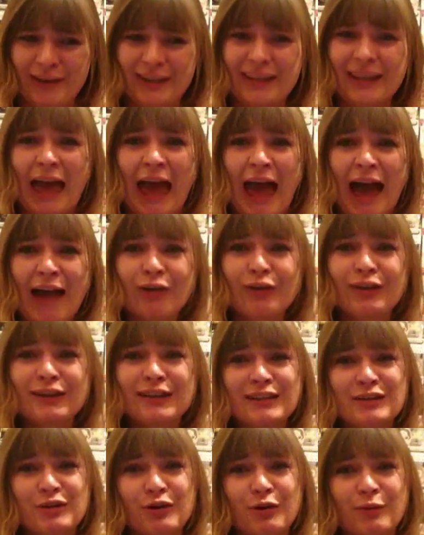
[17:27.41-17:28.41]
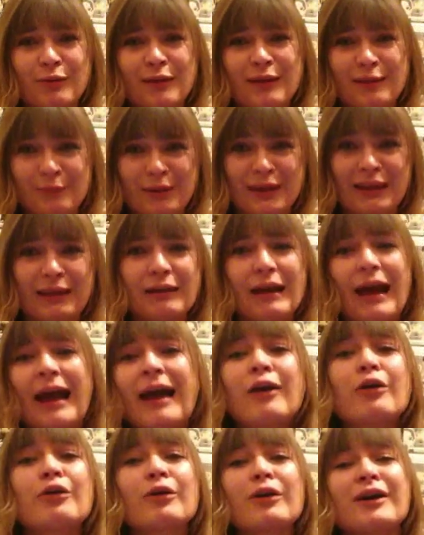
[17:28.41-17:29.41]
Like, how could he not be?
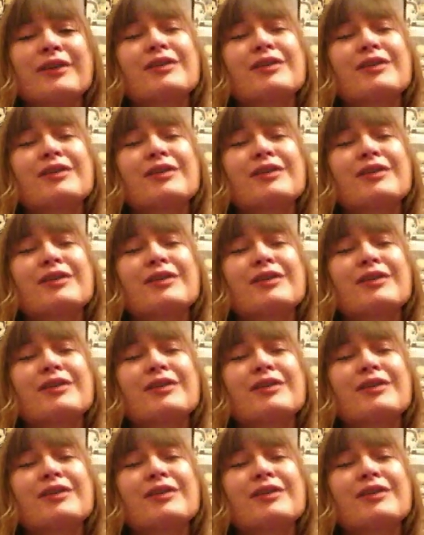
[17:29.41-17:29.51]
How?